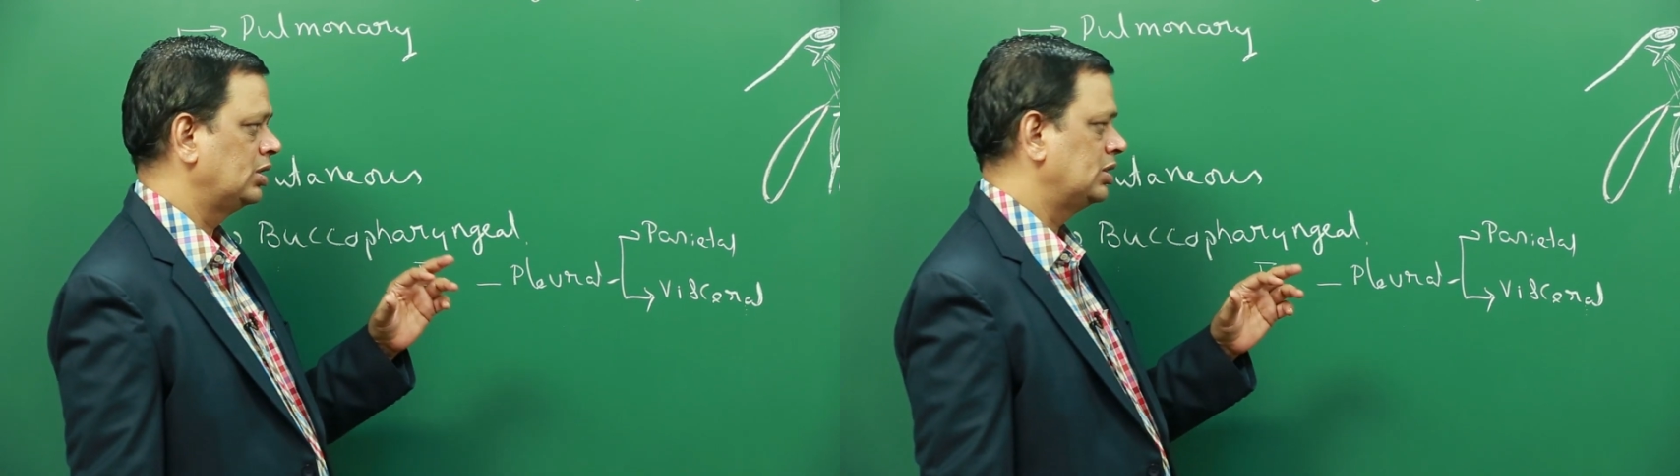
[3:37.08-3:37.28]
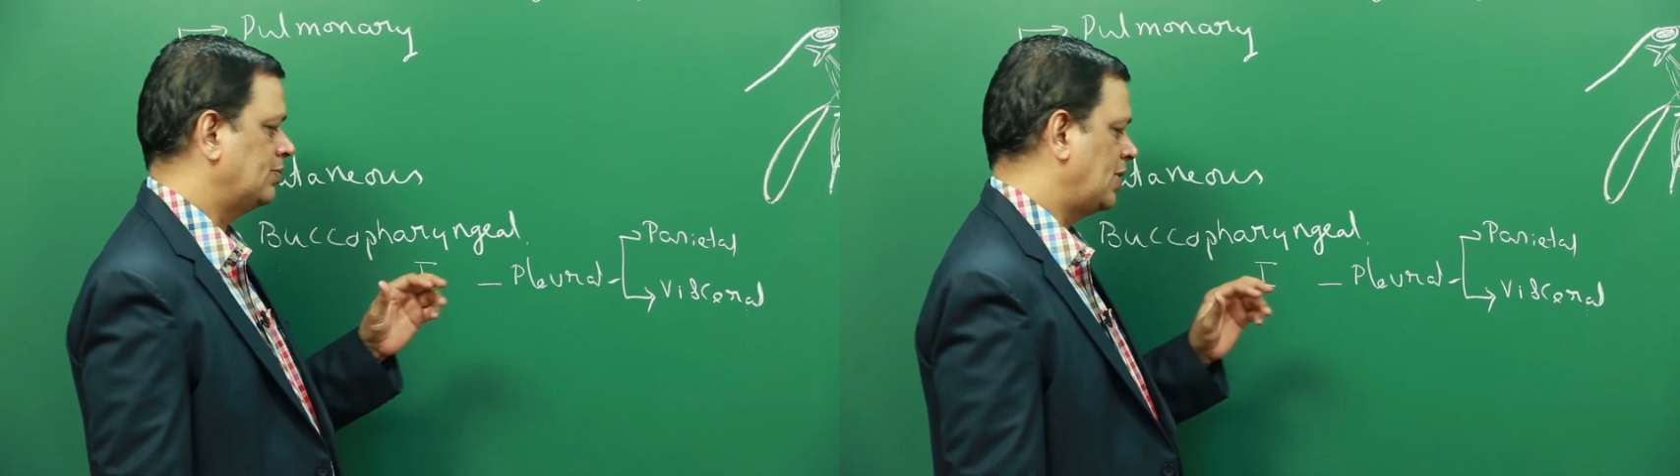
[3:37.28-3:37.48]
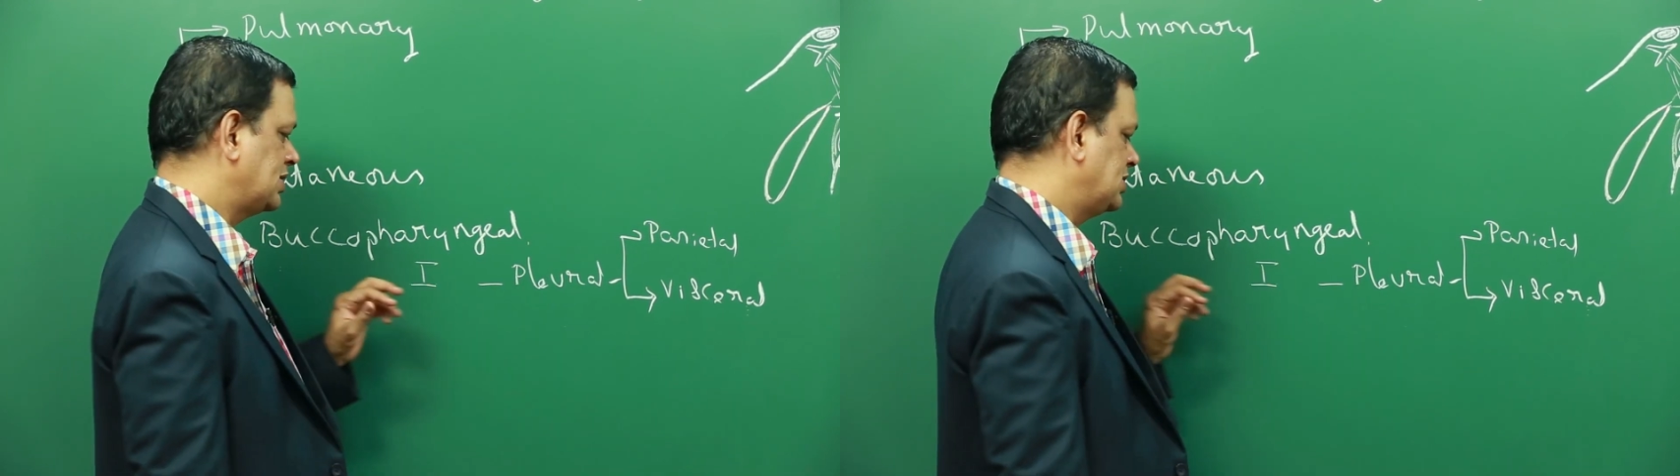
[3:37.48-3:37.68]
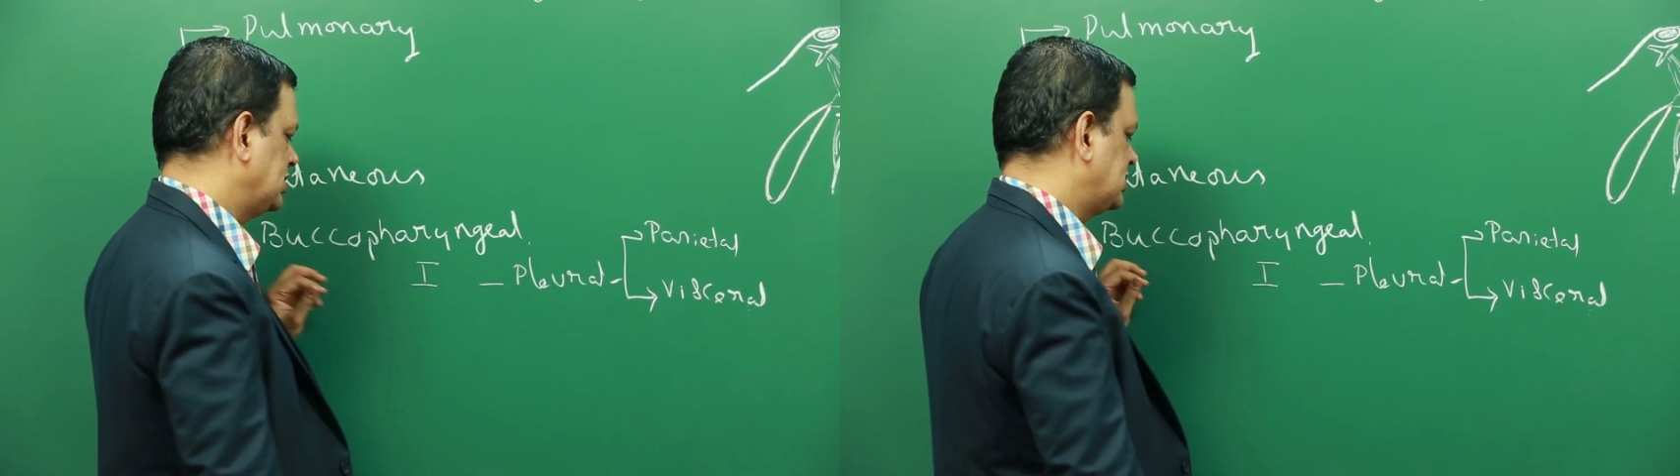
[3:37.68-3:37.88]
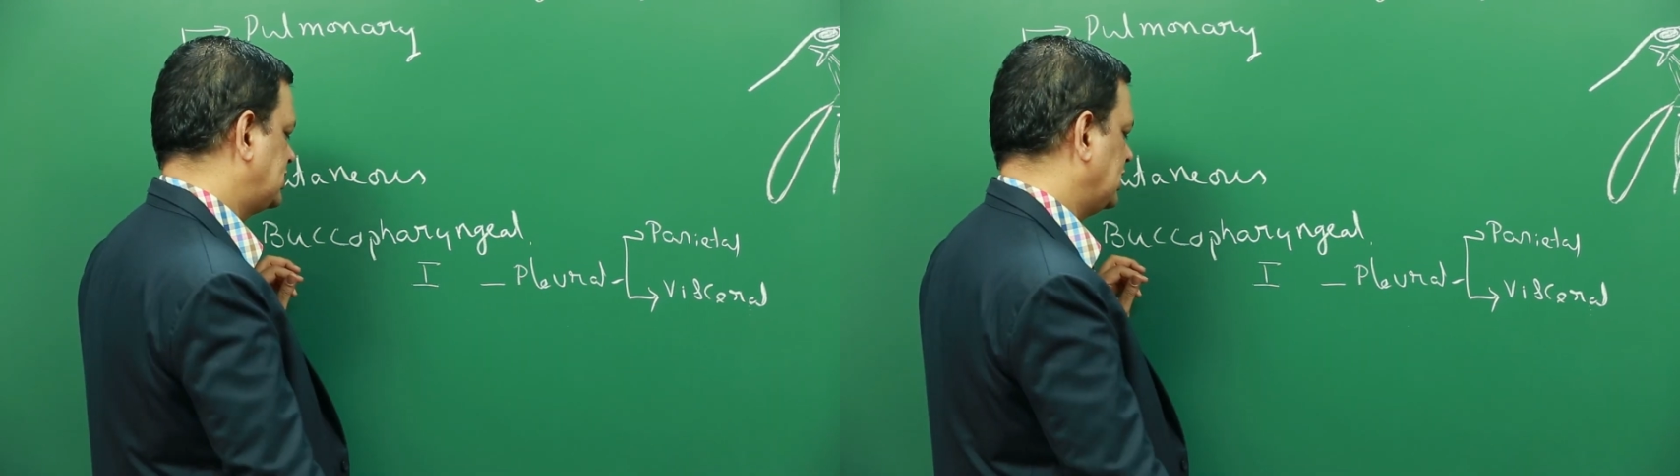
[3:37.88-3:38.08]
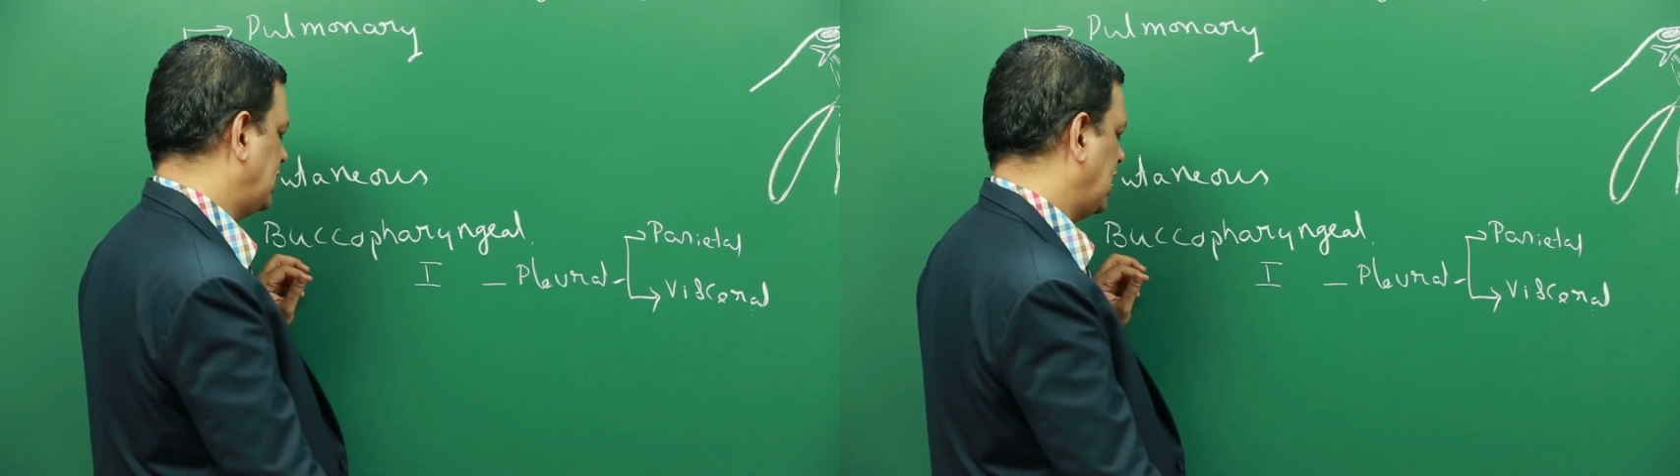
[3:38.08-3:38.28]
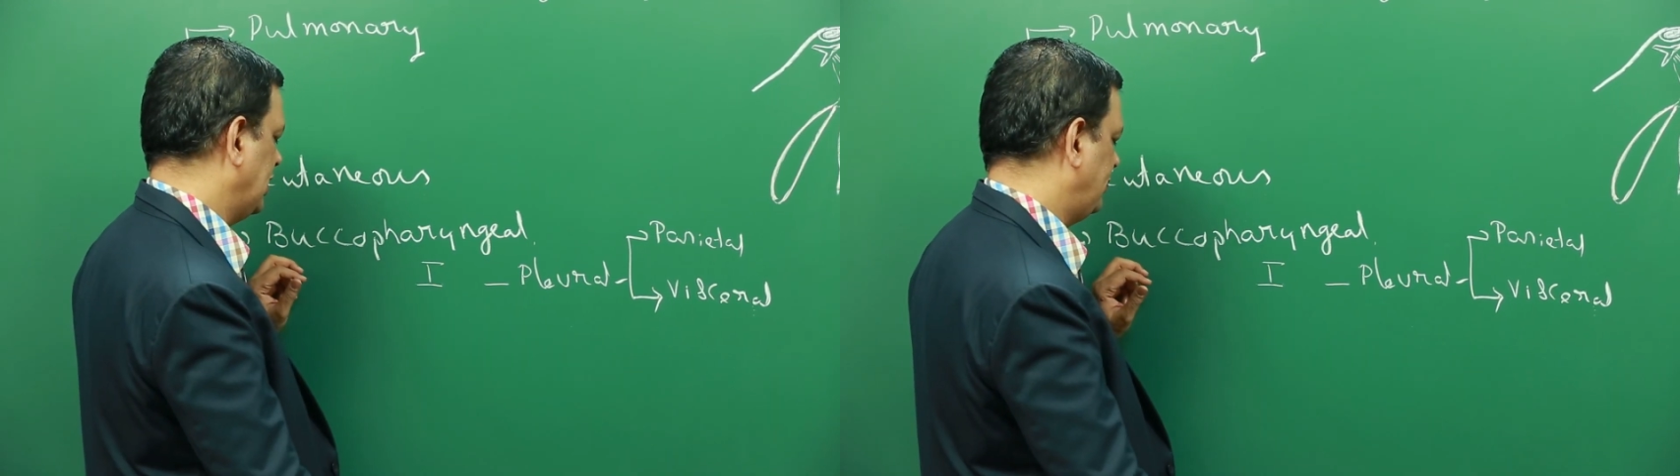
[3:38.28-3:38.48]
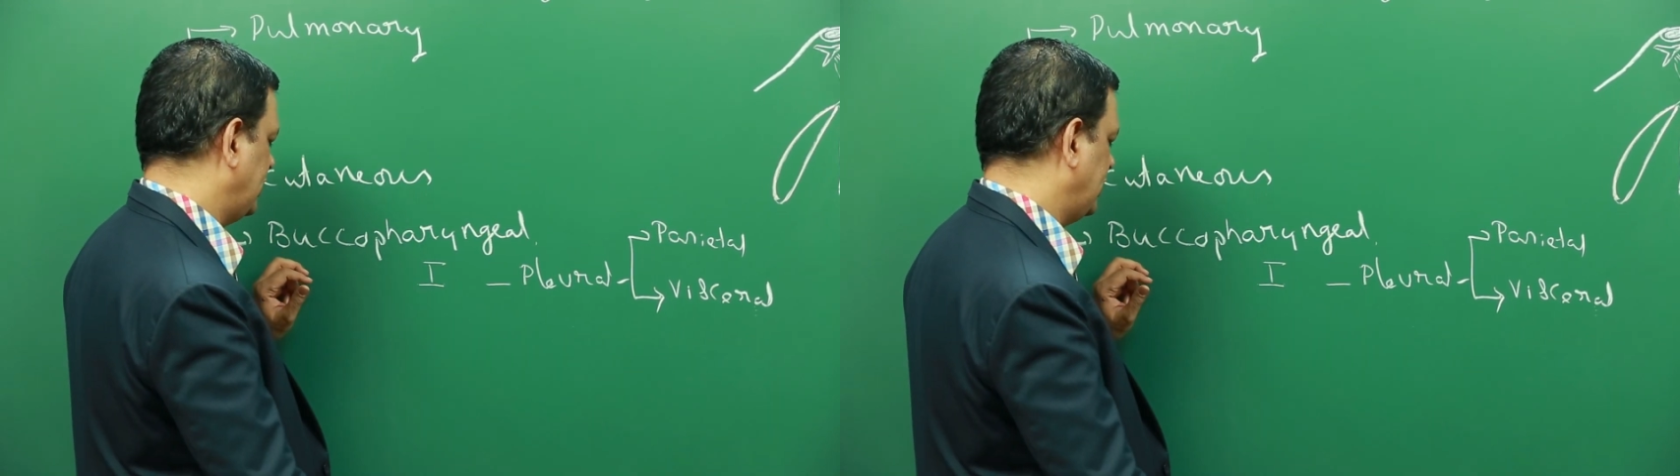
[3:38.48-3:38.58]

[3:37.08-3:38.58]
The muscles that help